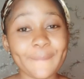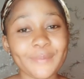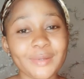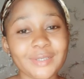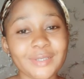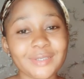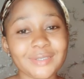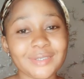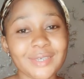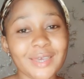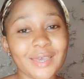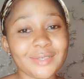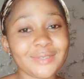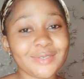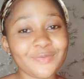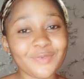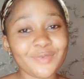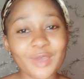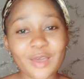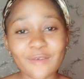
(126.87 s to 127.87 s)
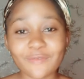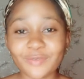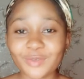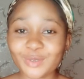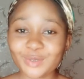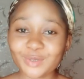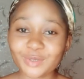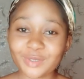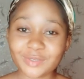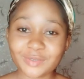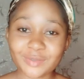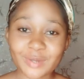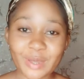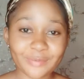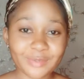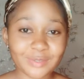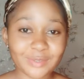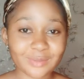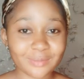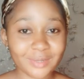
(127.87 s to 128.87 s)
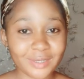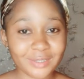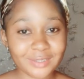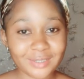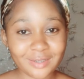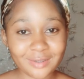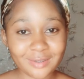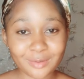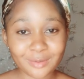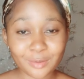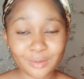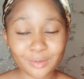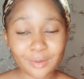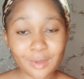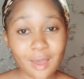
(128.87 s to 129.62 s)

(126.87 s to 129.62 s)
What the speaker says: please, guys, if you have not subscribed to my channel,